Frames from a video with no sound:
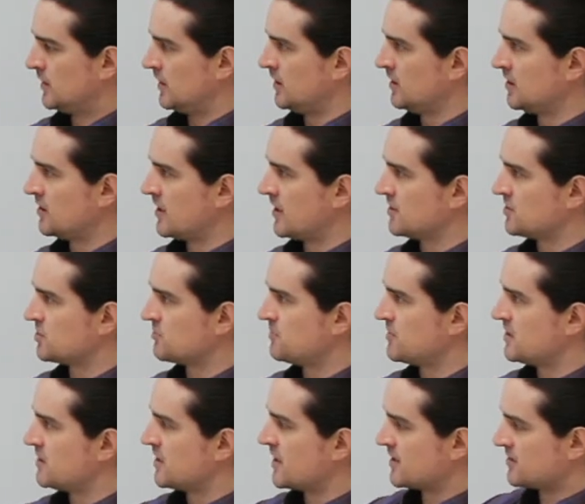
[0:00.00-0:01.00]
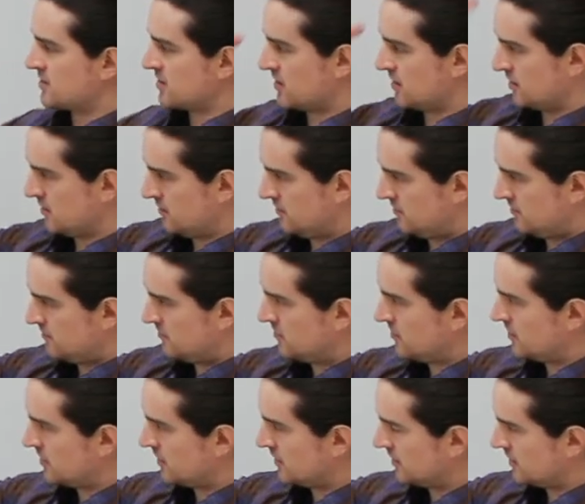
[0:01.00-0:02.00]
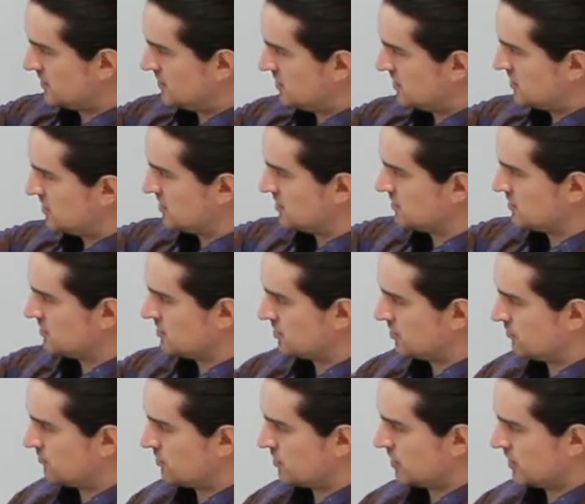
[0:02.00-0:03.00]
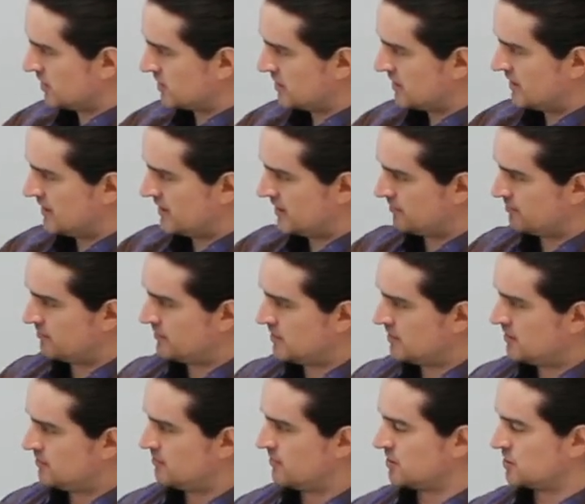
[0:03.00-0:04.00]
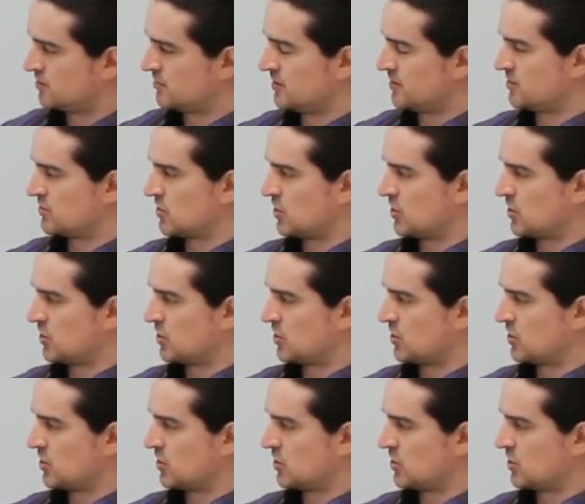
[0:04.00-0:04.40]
Indicate speed as a, a distance over a time measurement.